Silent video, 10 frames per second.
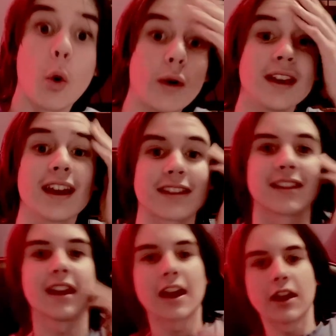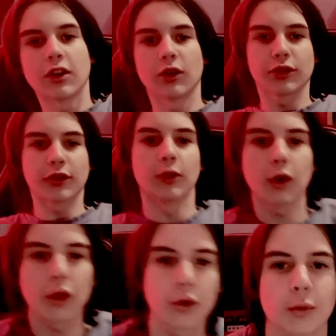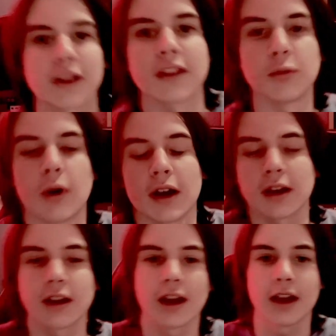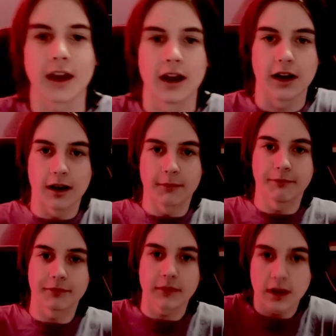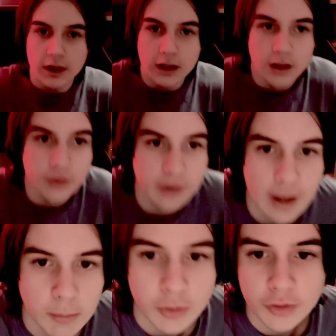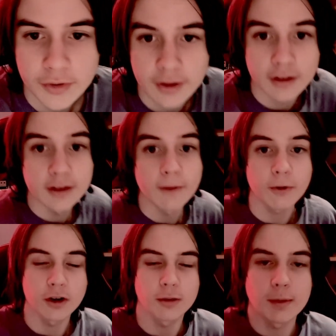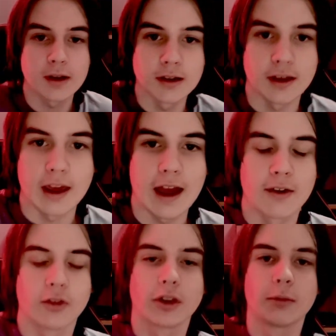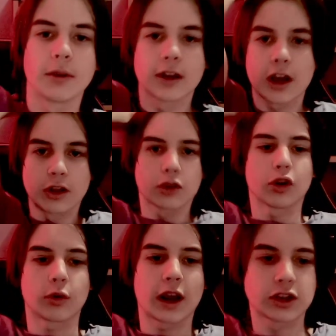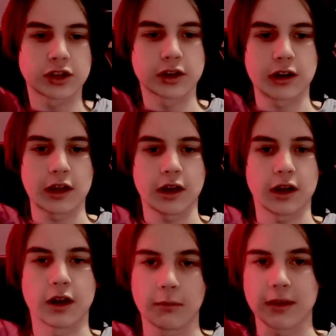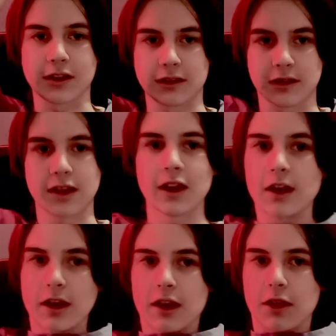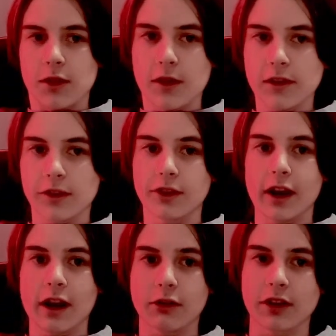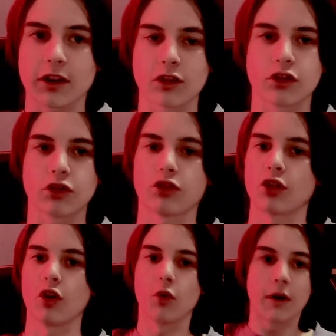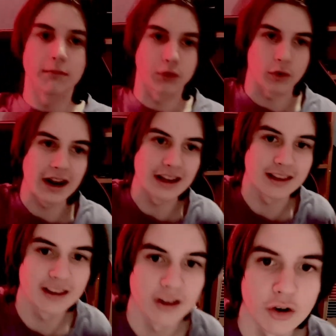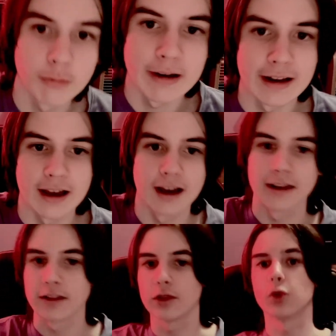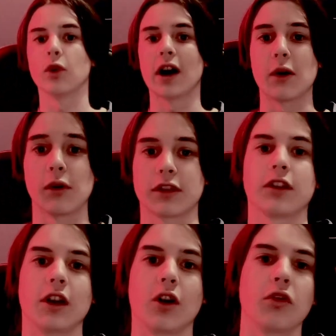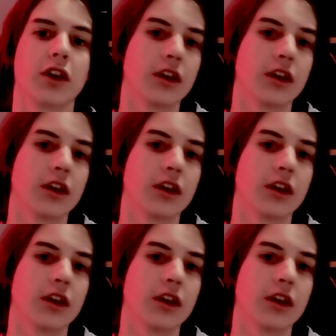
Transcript: Oh, yes. And also, the reason why the camera looks slightly different is because I have a little bit of color correction. Because this light outside is so bright. Oh my god, you do not want to know.